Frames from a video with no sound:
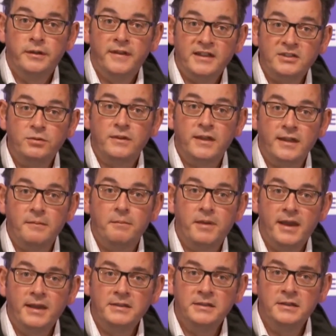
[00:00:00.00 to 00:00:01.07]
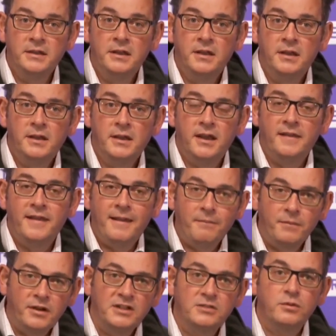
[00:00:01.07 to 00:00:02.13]
That's what they impact, and
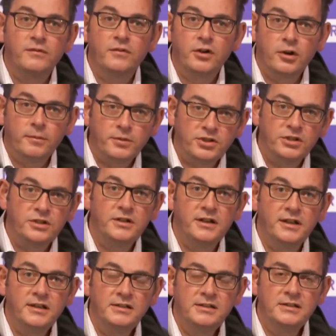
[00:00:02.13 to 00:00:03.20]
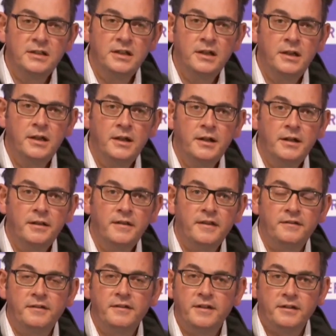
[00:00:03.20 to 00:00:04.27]
that means we've got opportunities
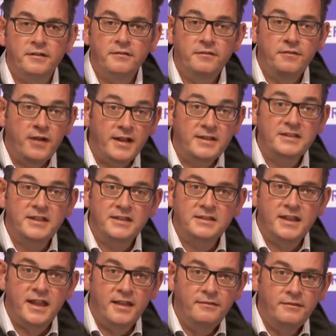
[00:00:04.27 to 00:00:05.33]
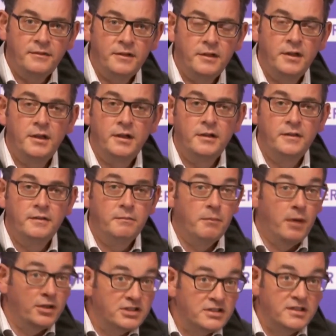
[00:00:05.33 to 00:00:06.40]
that that France doesn't have,
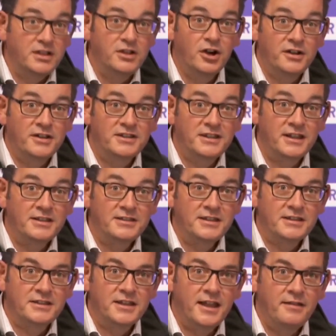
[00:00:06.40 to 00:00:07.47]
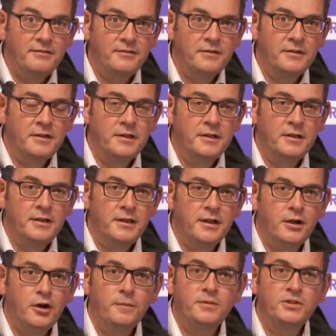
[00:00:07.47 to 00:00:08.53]
most of the United States doesn't have,
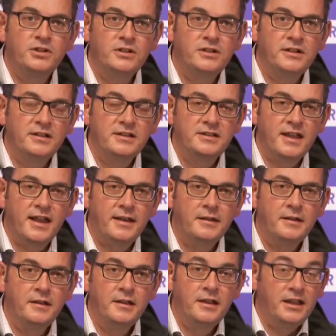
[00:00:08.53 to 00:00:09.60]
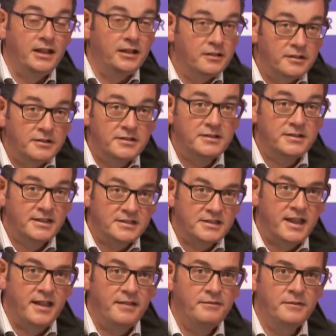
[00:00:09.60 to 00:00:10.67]
uh, opportunities that England
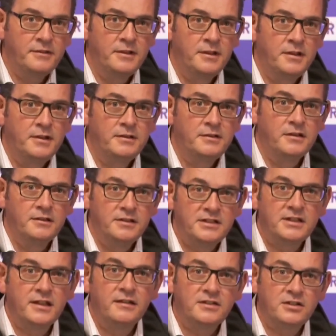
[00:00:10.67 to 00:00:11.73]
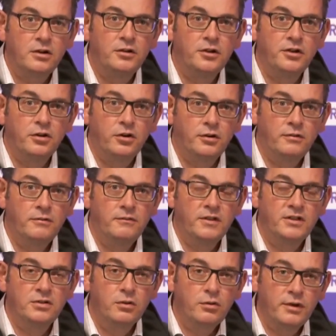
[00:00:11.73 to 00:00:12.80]
doesn't have. The list goes on and on.
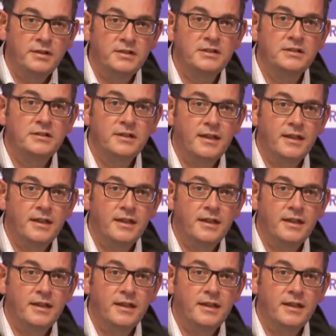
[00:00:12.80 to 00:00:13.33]
Victorians